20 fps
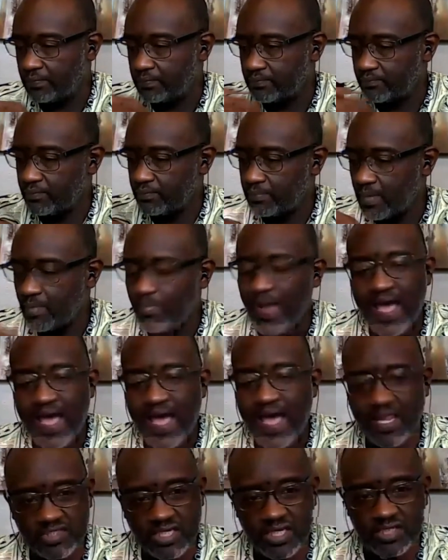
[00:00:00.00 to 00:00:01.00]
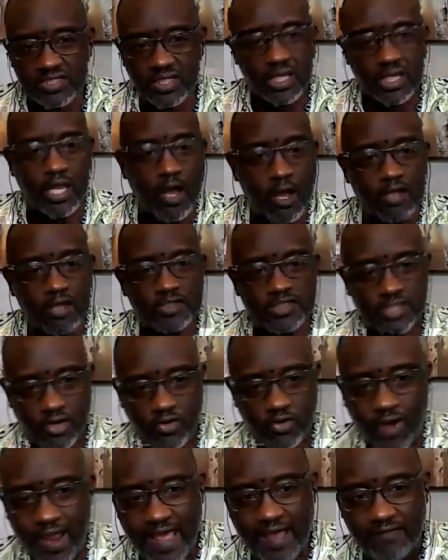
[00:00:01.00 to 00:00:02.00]
different
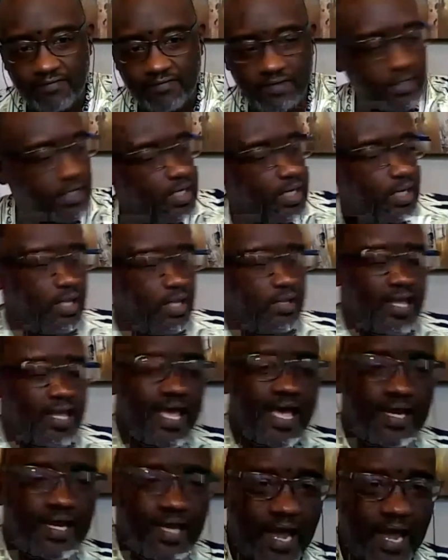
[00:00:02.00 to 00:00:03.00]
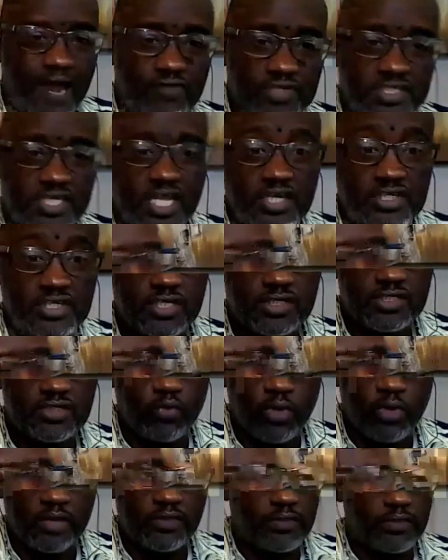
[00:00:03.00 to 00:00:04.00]
policies and laws to craft. They had
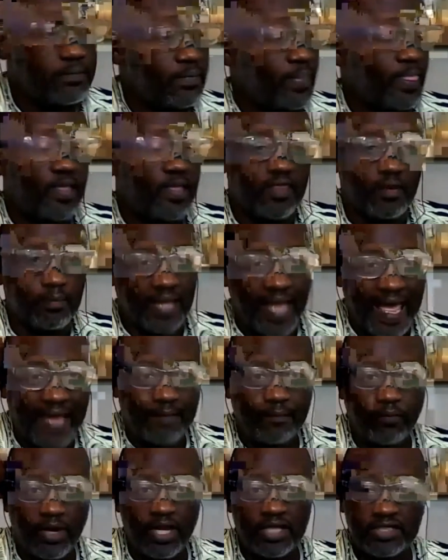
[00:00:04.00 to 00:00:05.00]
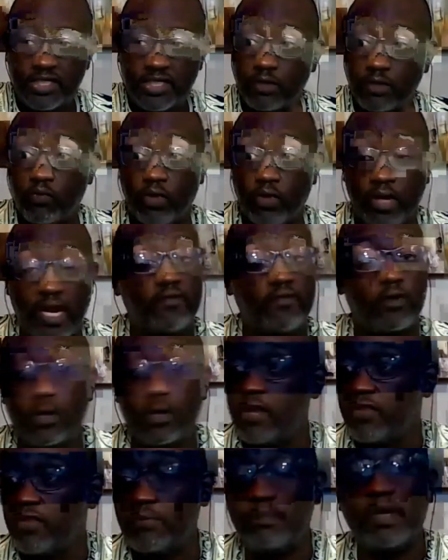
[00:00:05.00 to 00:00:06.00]
conversations with the Black
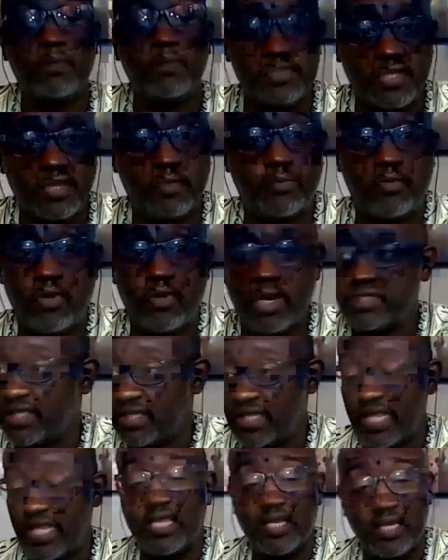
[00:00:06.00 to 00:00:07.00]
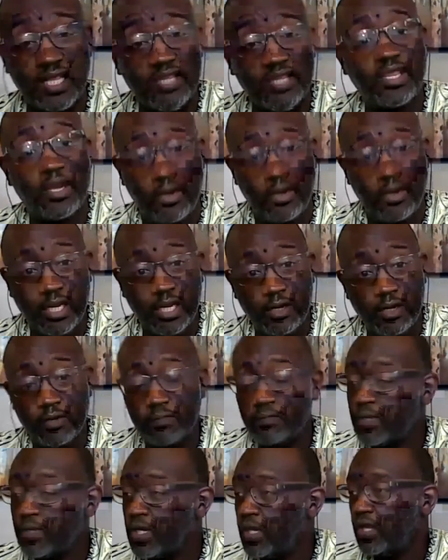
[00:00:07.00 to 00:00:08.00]
press and whatever other members of the press that they
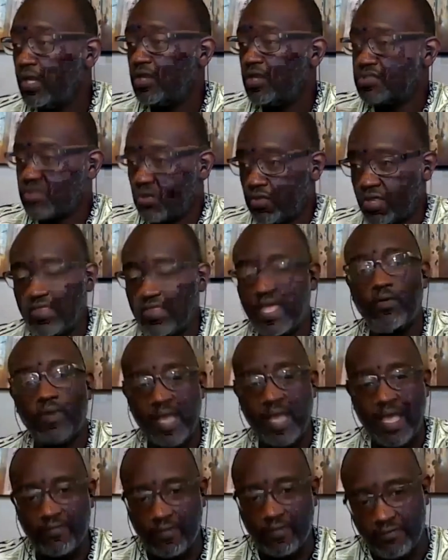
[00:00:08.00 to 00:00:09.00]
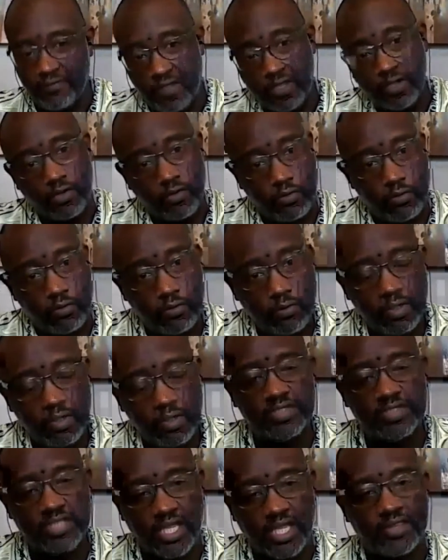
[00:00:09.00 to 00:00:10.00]
could get their ear, so that they would have a
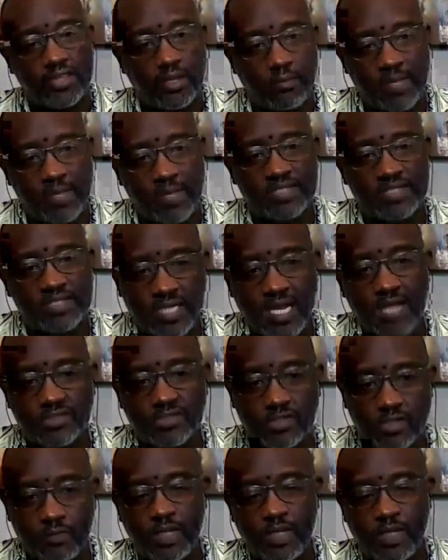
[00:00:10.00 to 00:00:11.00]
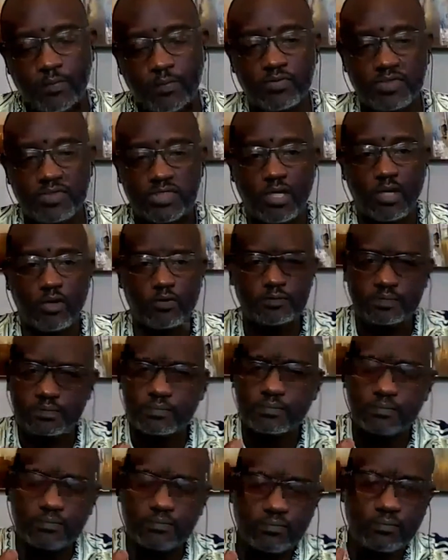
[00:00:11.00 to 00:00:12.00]
vehicle to get their message out to the
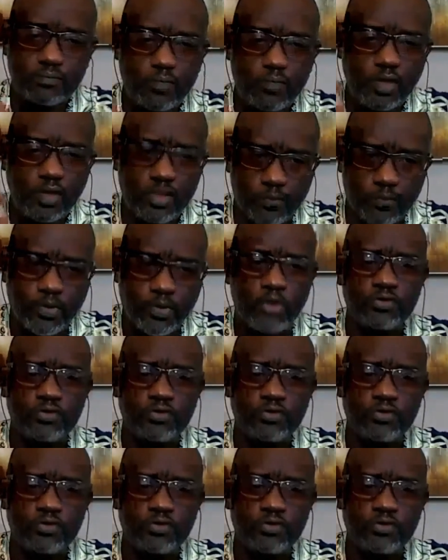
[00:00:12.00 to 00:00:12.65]
people. So